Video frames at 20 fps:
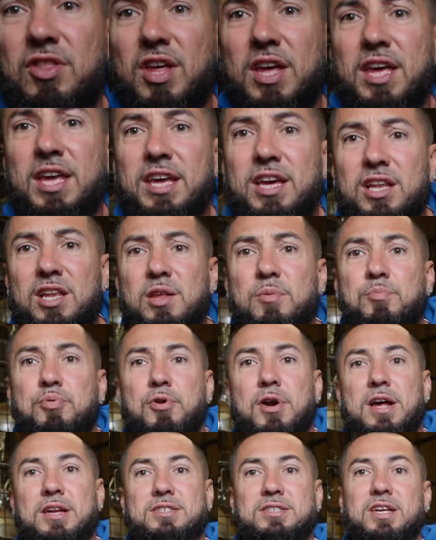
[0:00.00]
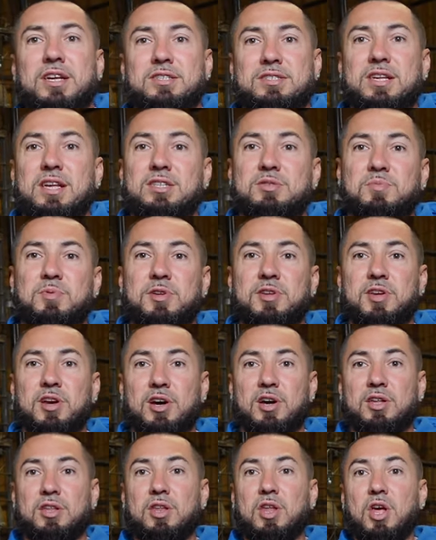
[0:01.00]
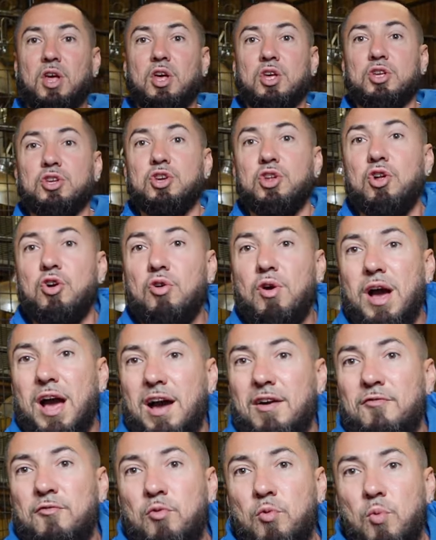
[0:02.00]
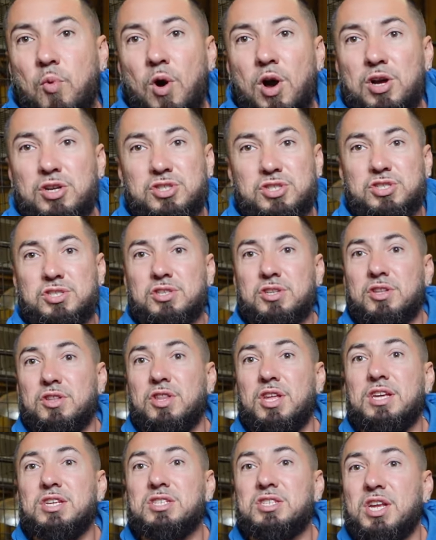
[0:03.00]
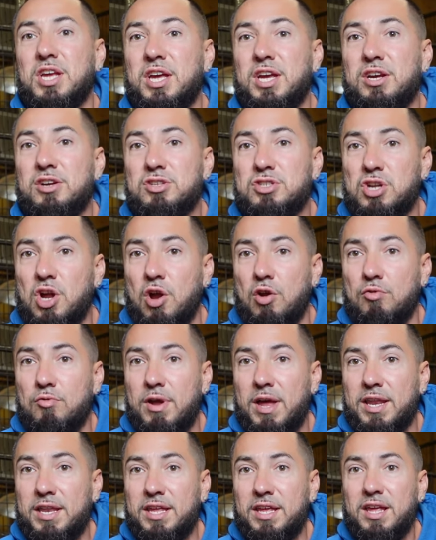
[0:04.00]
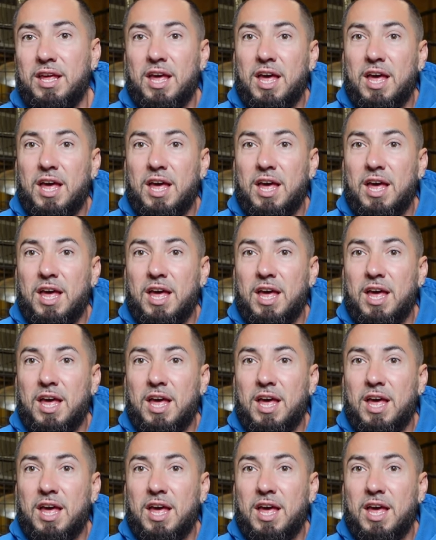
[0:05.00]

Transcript: the healing process has begun. You know, I've washed these ears already.